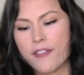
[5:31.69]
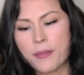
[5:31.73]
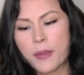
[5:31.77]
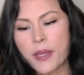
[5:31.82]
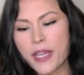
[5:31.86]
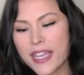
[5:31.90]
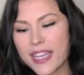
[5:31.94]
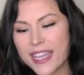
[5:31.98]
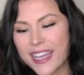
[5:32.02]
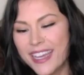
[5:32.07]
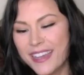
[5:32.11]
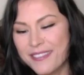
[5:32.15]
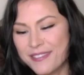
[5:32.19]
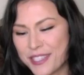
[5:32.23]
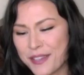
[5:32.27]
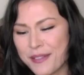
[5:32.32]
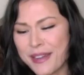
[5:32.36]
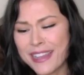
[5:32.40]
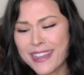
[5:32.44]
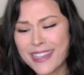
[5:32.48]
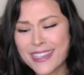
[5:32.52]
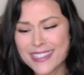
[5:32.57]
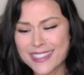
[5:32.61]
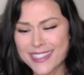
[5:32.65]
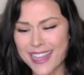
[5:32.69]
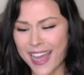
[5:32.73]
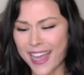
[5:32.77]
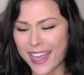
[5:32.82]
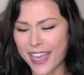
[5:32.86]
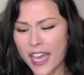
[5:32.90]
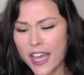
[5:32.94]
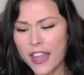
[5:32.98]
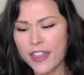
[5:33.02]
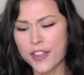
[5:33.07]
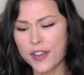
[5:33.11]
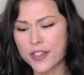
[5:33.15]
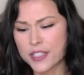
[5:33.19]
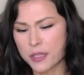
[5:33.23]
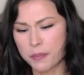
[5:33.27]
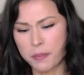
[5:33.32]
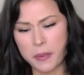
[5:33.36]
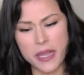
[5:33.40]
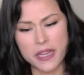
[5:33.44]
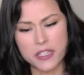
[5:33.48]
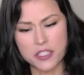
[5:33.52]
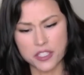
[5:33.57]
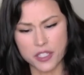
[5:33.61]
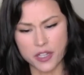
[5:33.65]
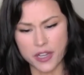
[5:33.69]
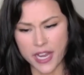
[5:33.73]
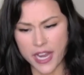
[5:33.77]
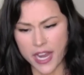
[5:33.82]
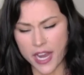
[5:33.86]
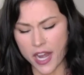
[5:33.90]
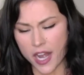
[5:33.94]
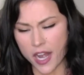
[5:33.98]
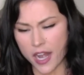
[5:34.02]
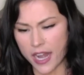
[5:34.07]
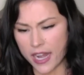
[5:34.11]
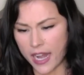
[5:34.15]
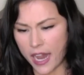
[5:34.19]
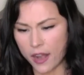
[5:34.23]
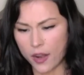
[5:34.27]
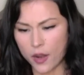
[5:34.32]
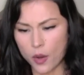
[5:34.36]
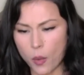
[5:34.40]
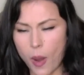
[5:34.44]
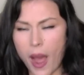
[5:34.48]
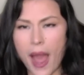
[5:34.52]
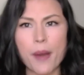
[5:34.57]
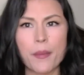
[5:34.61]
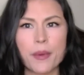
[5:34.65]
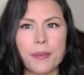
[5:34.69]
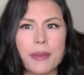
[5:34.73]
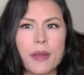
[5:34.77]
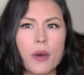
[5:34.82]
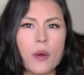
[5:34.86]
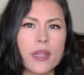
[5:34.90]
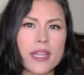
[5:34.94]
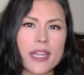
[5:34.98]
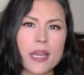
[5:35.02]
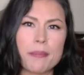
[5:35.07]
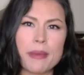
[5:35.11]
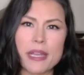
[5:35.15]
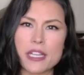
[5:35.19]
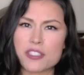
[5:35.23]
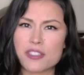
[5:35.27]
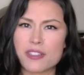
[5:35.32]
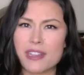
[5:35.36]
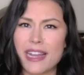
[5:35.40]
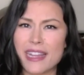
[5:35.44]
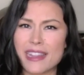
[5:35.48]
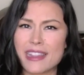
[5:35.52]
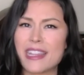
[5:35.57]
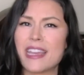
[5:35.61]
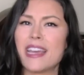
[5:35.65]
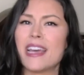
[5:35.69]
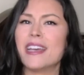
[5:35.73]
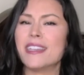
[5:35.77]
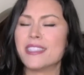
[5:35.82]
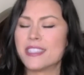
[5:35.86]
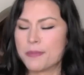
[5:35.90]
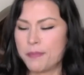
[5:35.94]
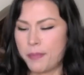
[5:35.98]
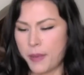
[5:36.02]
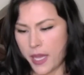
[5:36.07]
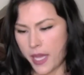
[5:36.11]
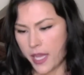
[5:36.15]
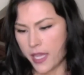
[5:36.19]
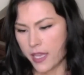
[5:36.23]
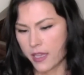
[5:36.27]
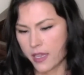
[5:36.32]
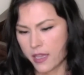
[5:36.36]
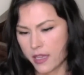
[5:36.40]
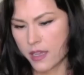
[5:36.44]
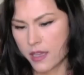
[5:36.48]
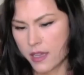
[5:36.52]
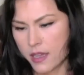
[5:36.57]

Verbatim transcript: I'm looking at doing this like there's a picture here, and I don't know why I would be holding a picture like this, but...